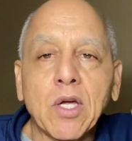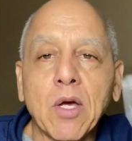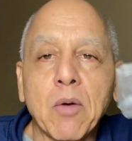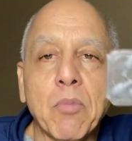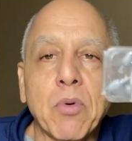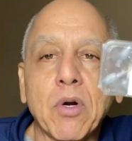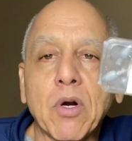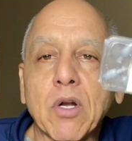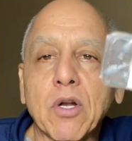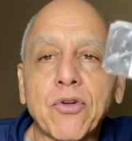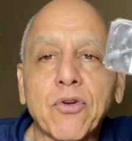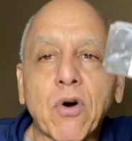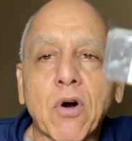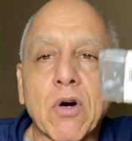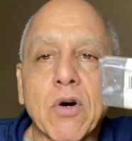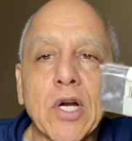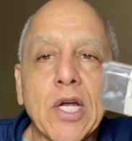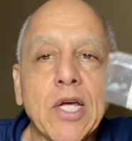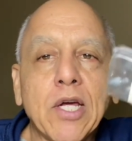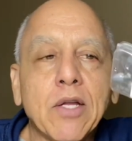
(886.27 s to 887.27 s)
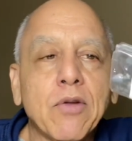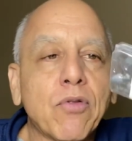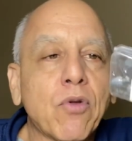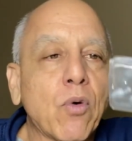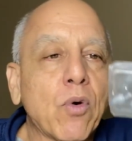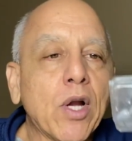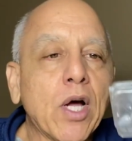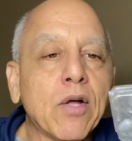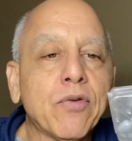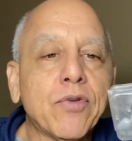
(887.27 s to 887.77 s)
Put it on a darter head. Throw
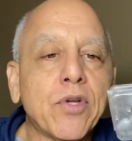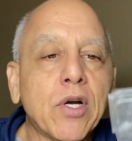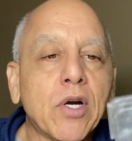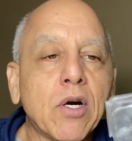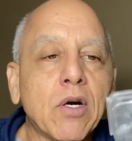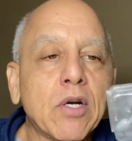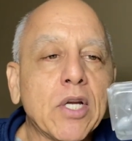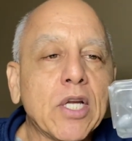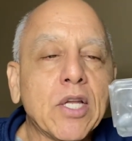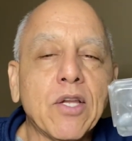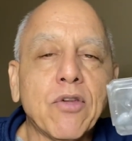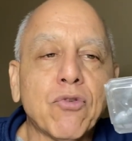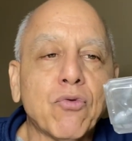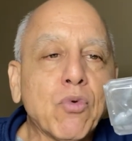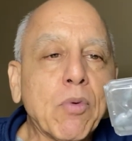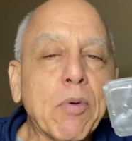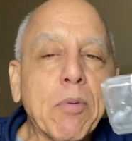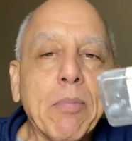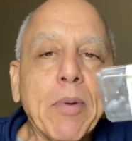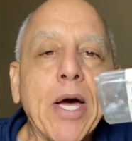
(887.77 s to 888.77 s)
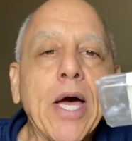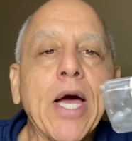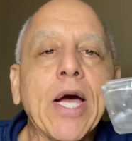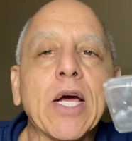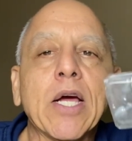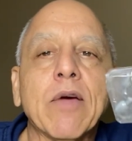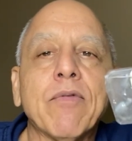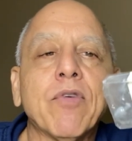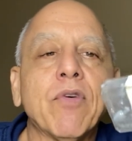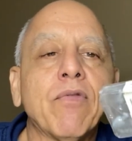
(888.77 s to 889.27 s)
it out there. You can just swim it
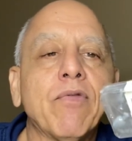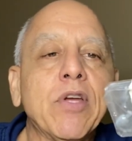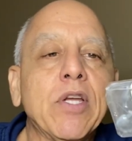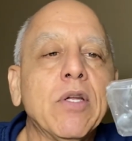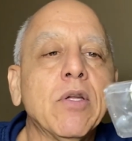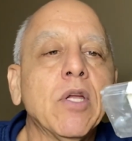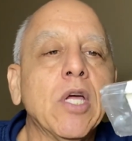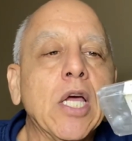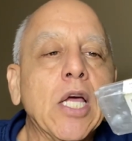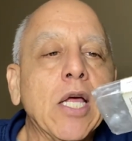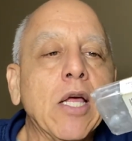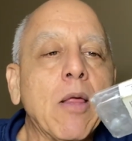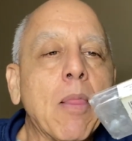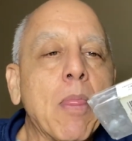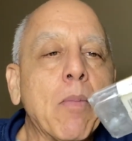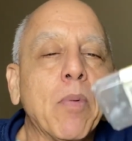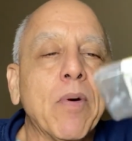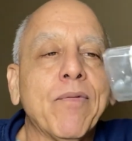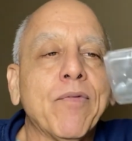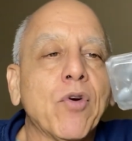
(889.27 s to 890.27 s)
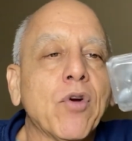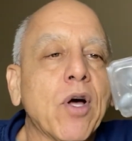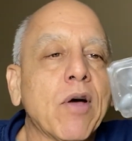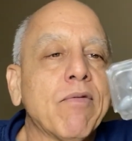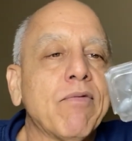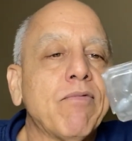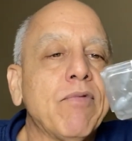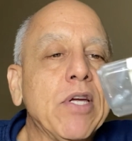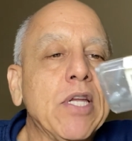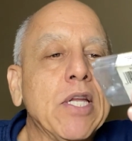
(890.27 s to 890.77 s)
back if they're feeding. But if they're
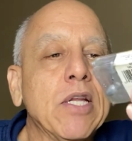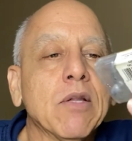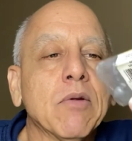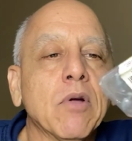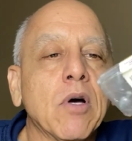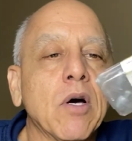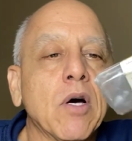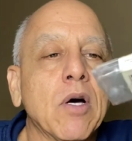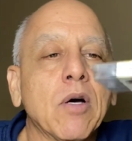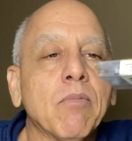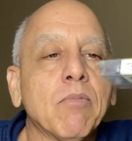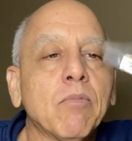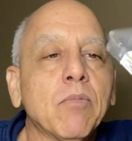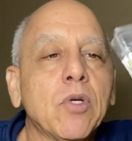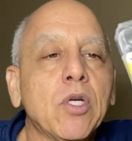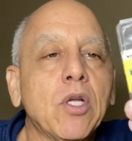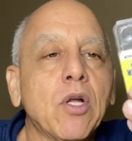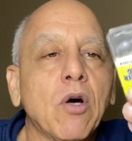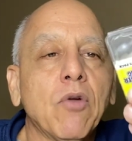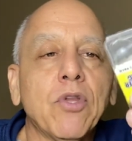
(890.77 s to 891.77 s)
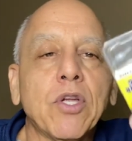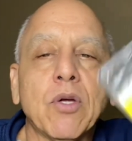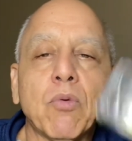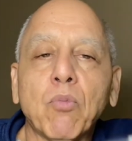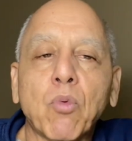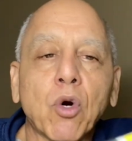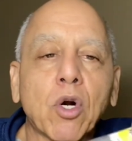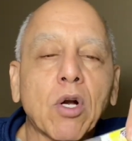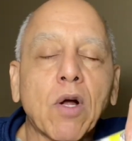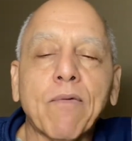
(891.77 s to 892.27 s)
not feeding, they can
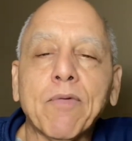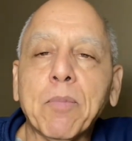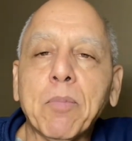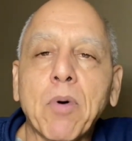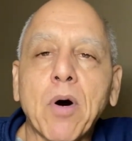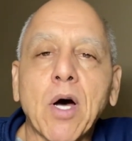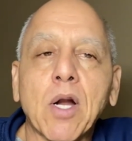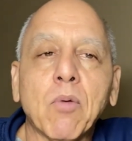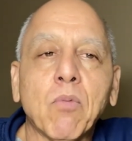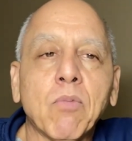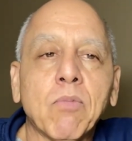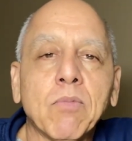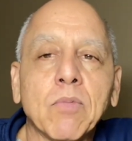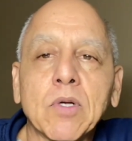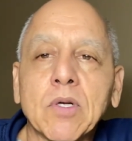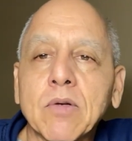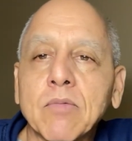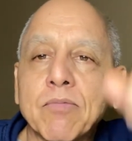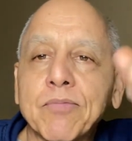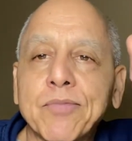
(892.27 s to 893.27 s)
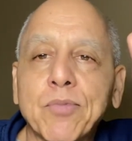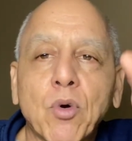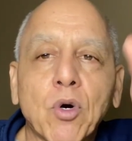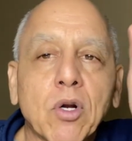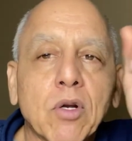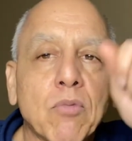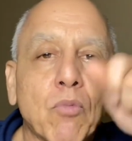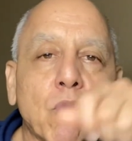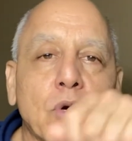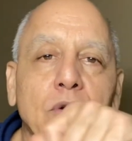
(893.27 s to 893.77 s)
work it off the bottom.
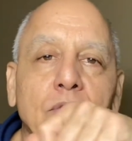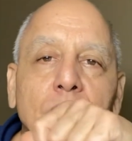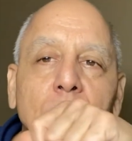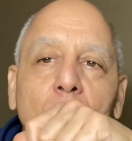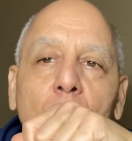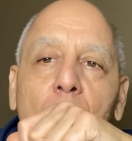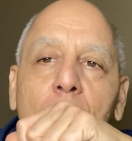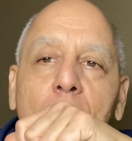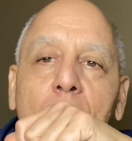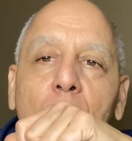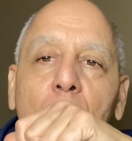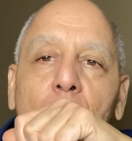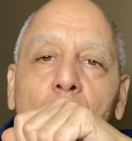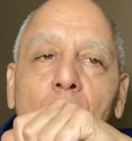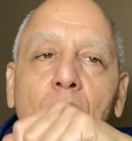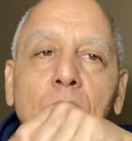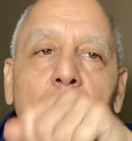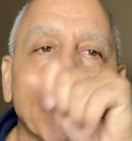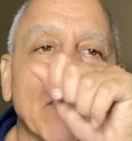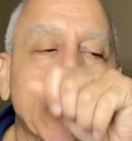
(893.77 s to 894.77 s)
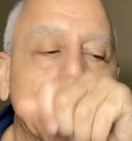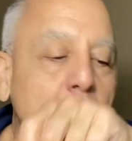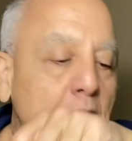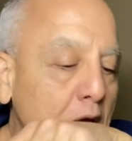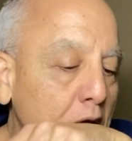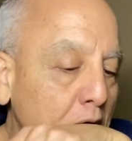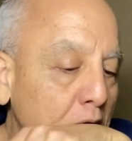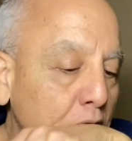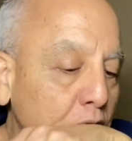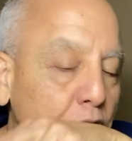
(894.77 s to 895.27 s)
Work it slow like a worm.
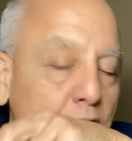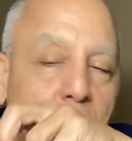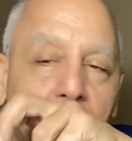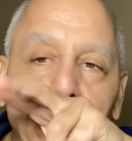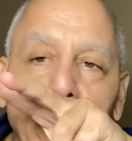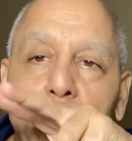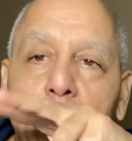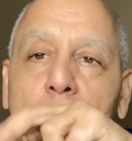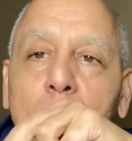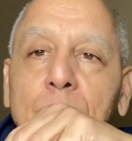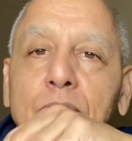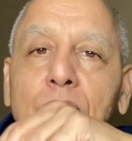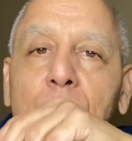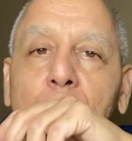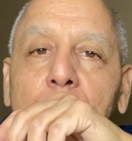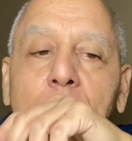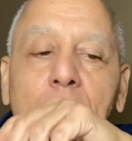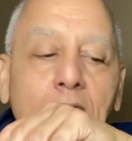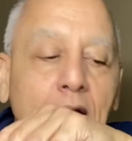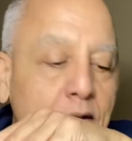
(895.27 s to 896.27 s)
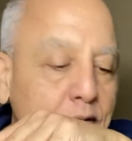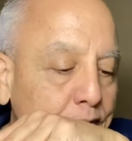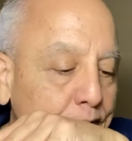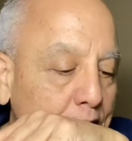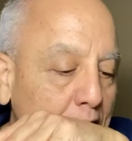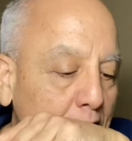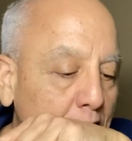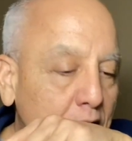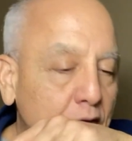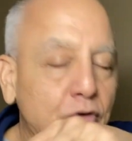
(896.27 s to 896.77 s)
So you got 2 options with that. You
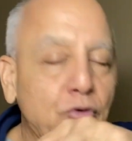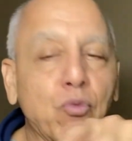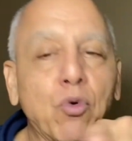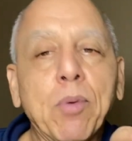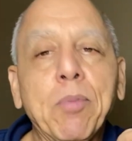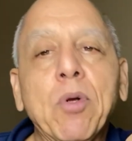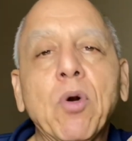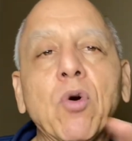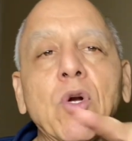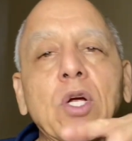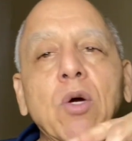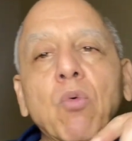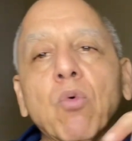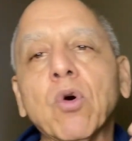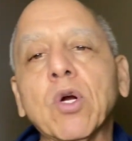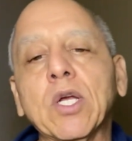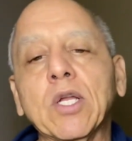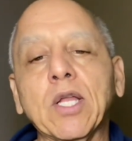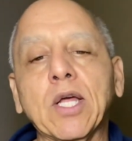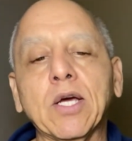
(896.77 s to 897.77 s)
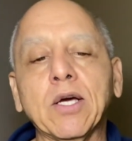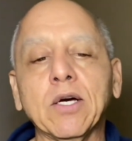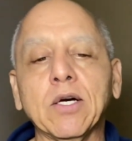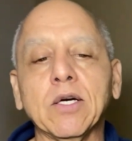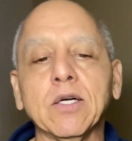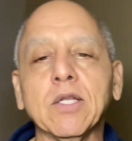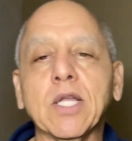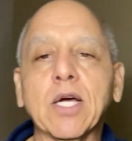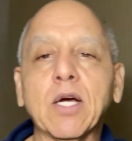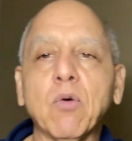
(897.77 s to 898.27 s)
can swim it, or you can work it like
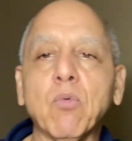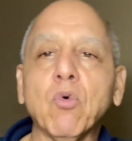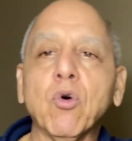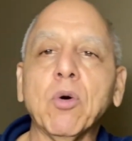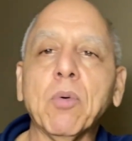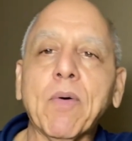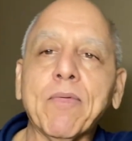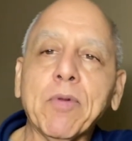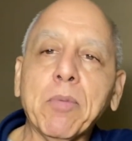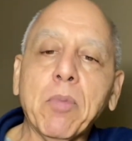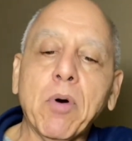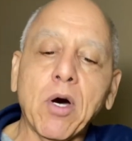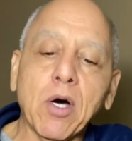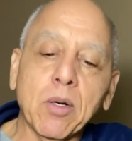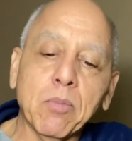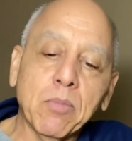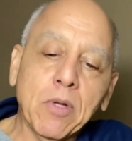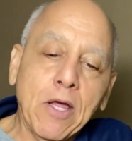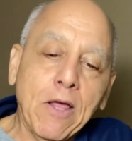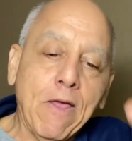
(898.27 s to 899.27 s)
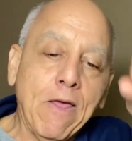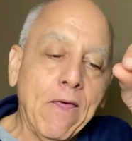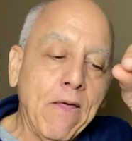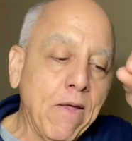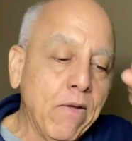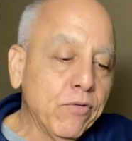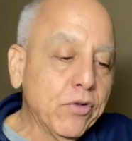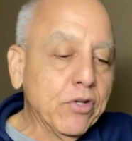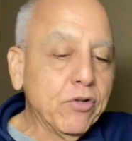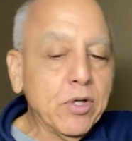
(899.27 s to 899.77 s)
a worm off the bottom.
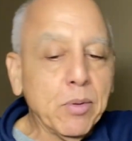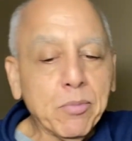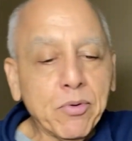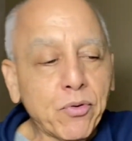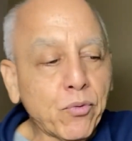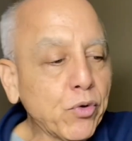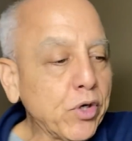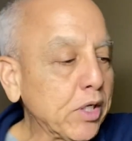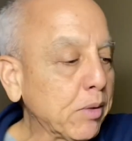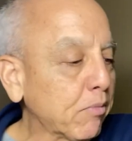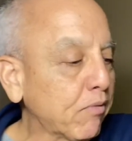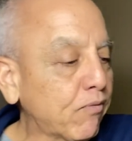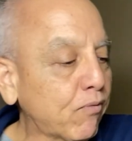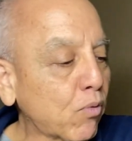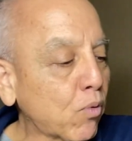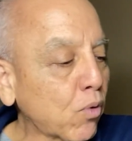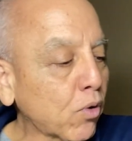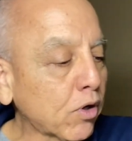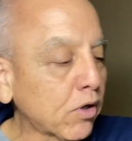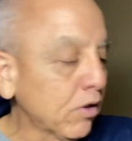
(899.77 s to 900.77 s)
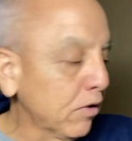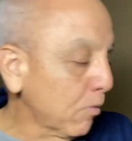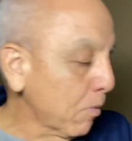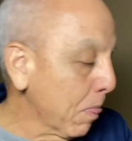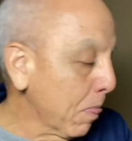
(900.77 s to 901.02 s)
So that's number 3. Number 4,